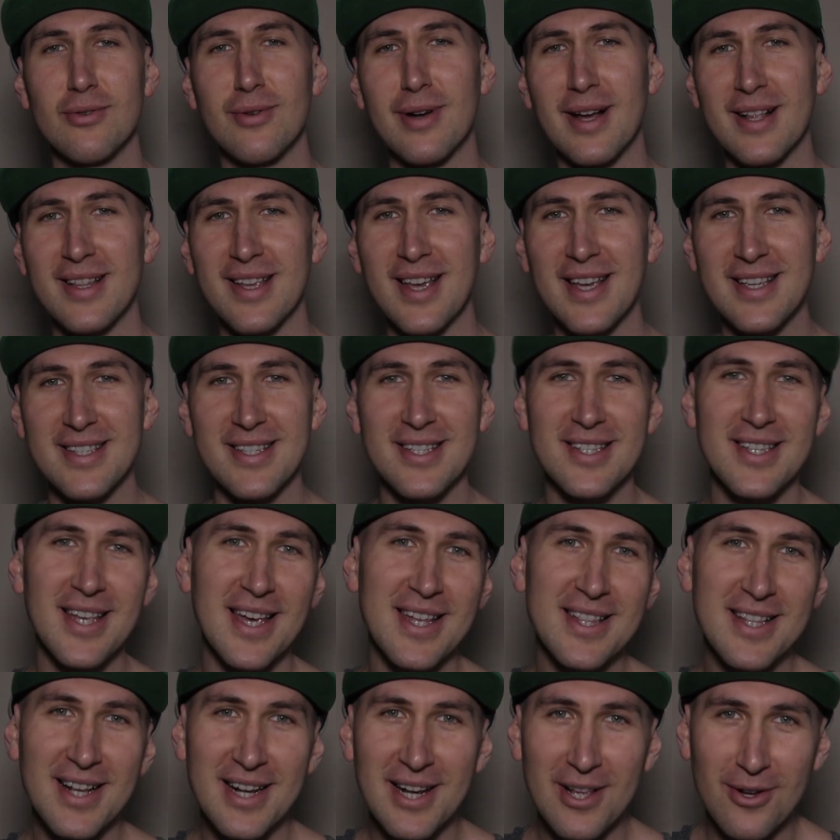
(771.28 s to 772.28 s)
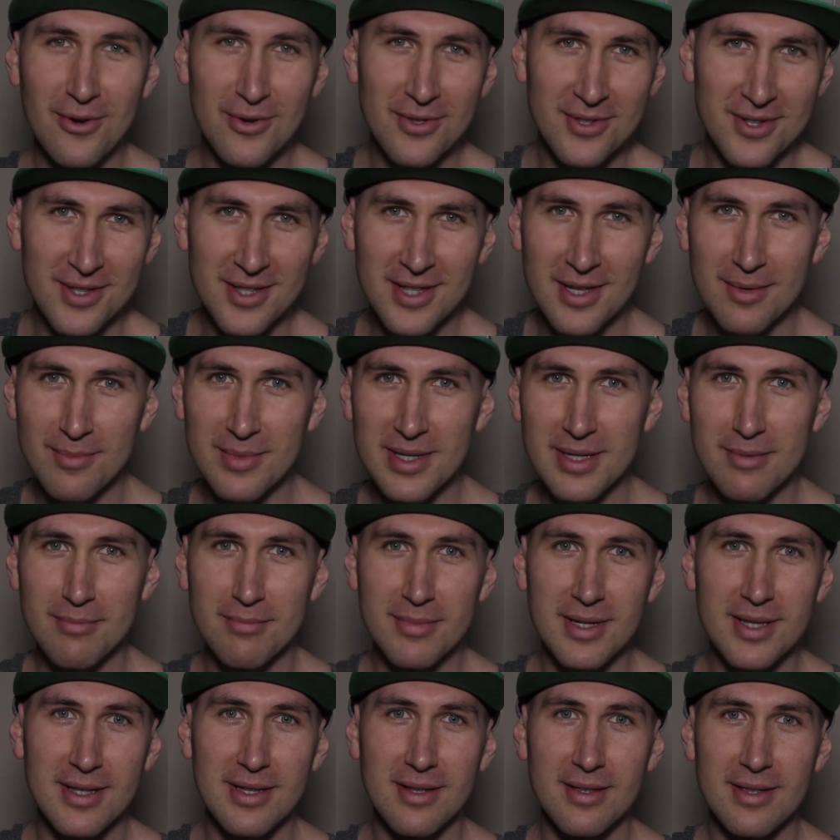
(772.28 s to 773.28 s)
do not hesitate, click on the thumbs up
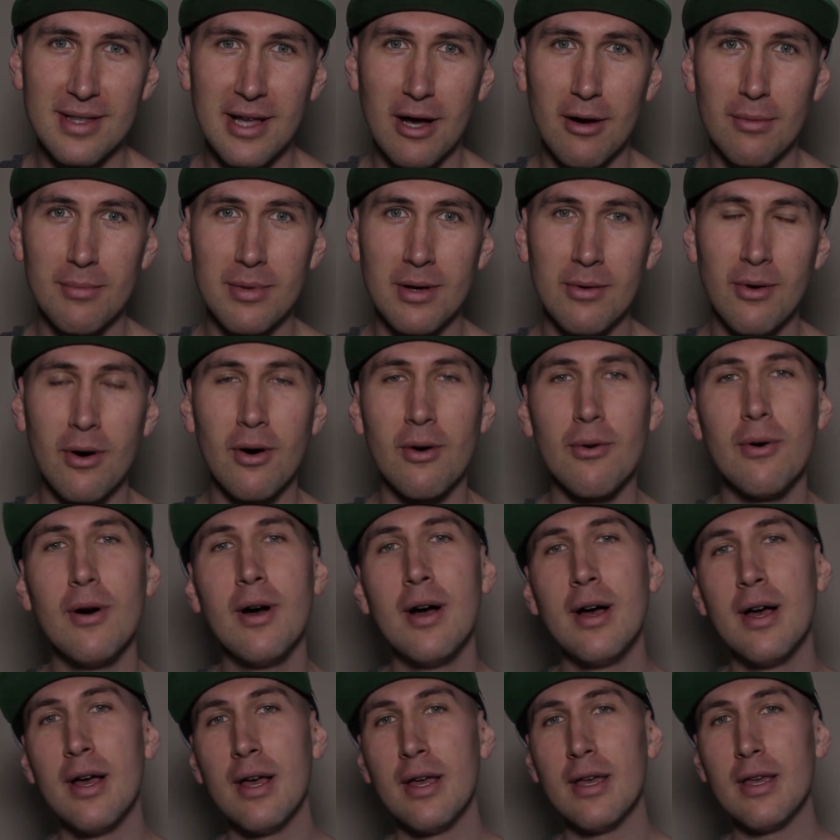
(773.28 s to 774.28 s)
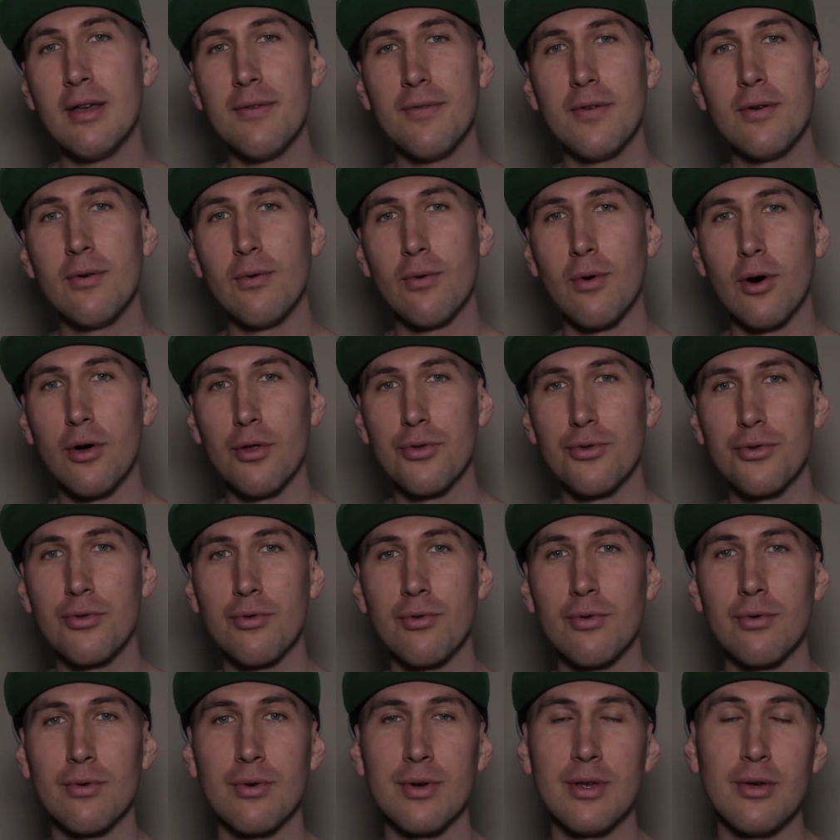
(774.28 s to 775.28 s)
button down below. If you want
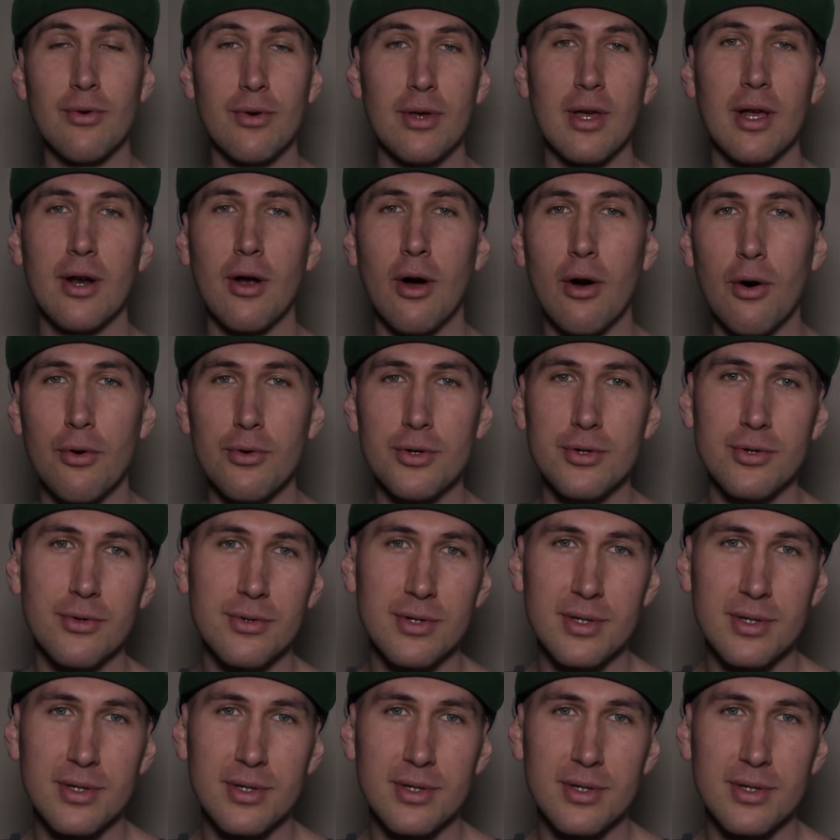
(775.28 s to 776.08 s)
to, you can also